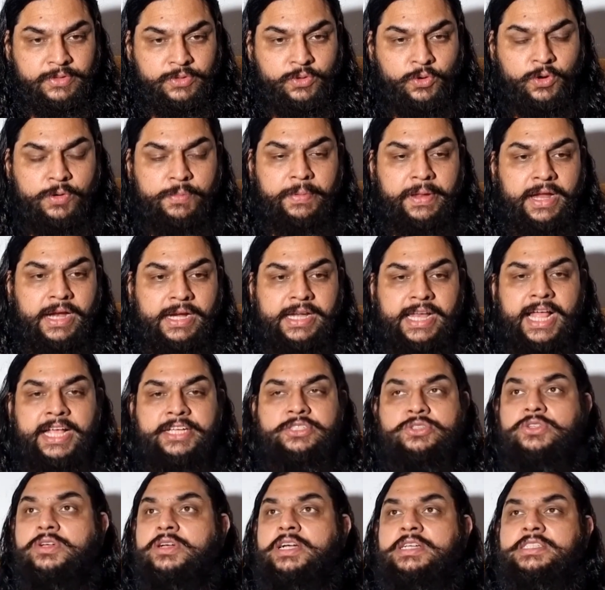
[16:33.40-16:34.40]
Don't be
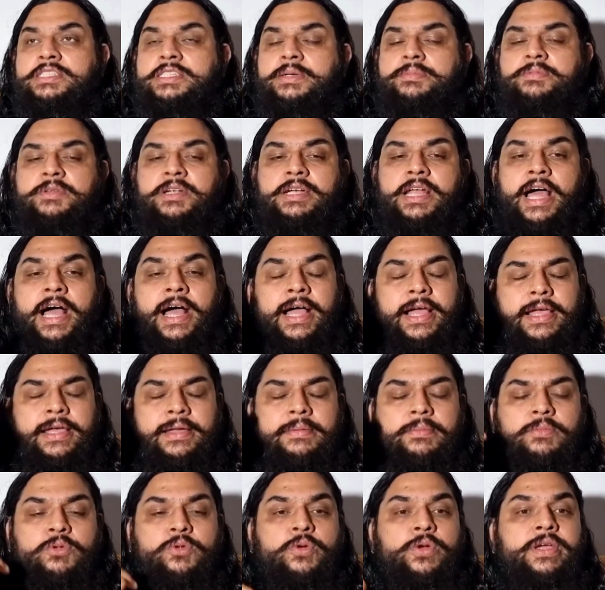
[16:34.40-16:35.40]
attached to the concept that I
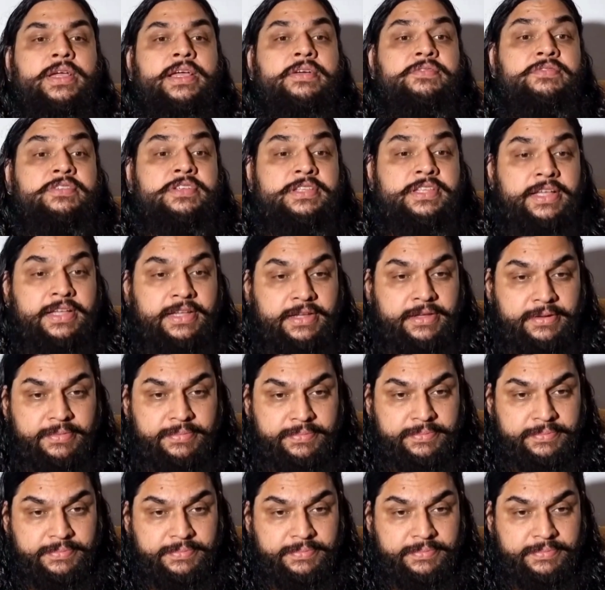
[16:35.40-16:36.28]
am doing everything.